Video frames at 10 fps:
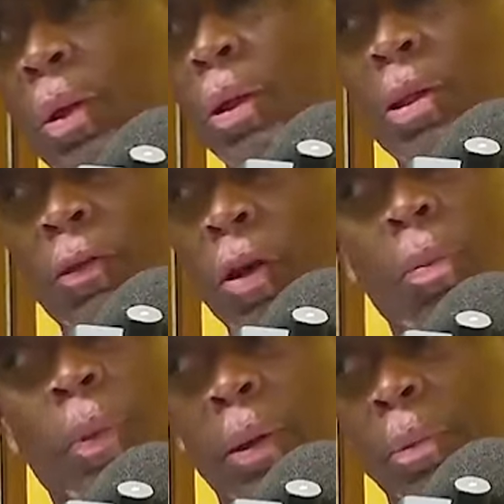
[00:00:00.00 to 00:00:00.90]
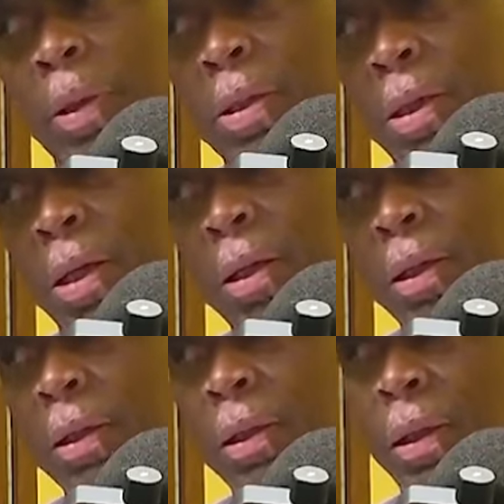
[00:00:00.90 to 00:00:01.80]
development basically.
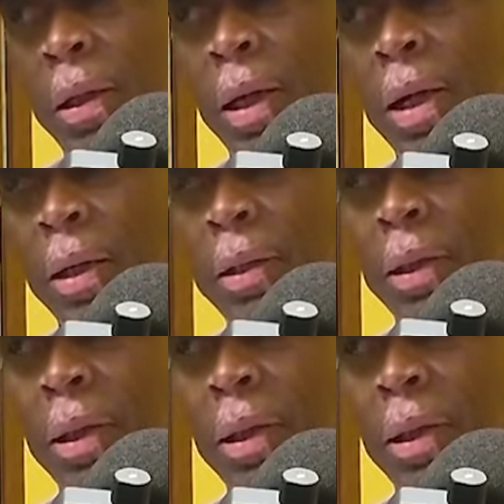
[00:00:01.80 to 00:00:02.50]
Yeah. Yeah. Yeah.